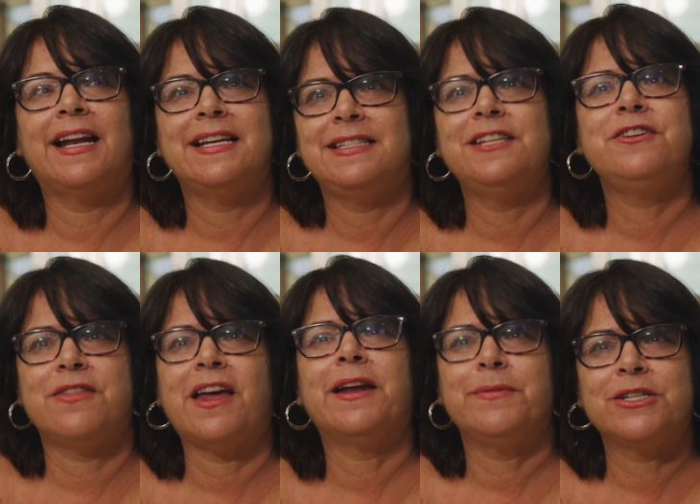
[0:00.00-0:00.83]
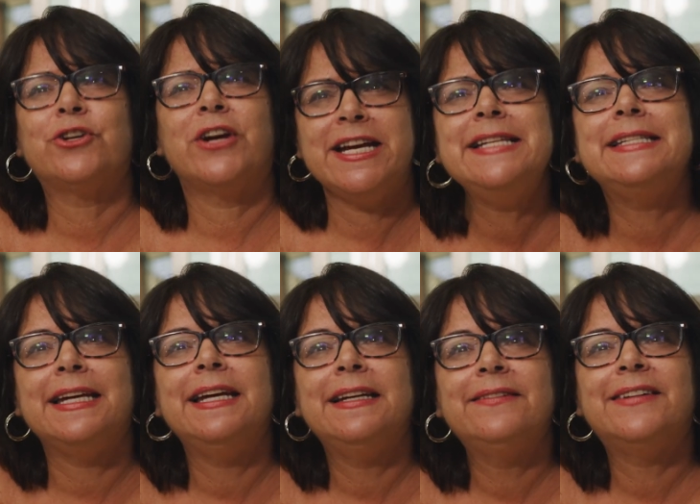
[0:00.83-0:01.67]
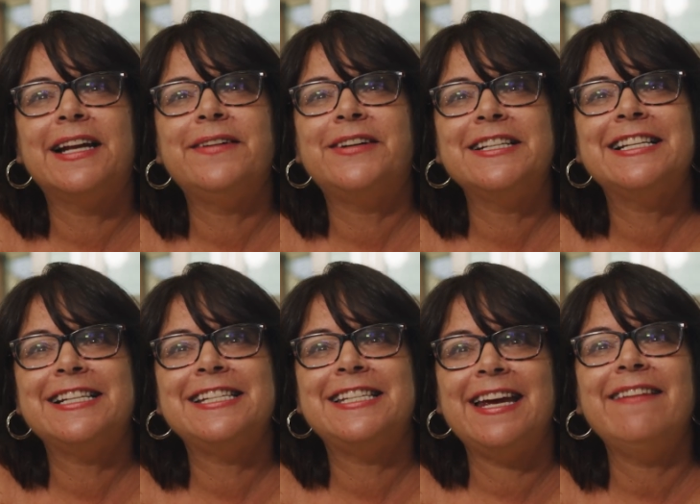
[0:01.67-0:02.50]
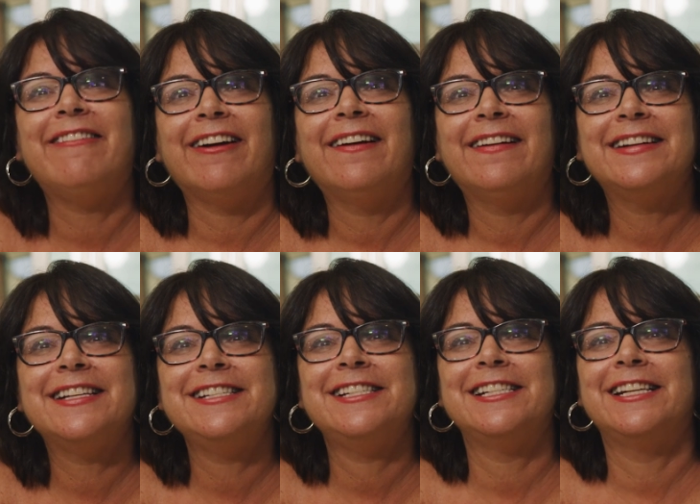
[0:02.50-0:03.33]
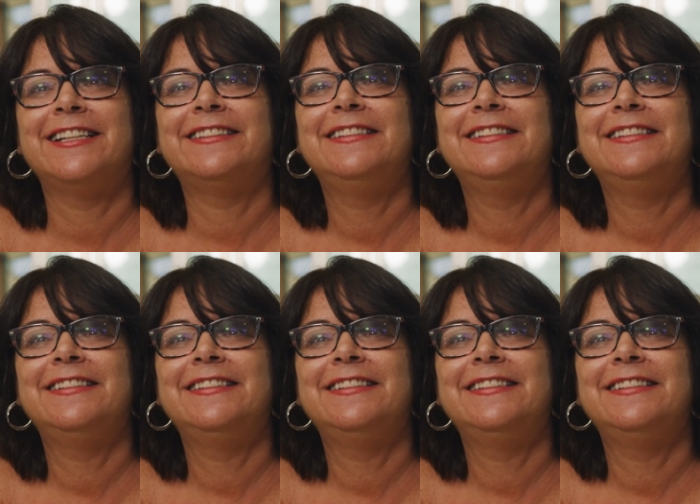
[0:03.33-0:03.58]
I said, you thought I was crazy when I wanted to save her, didn't you?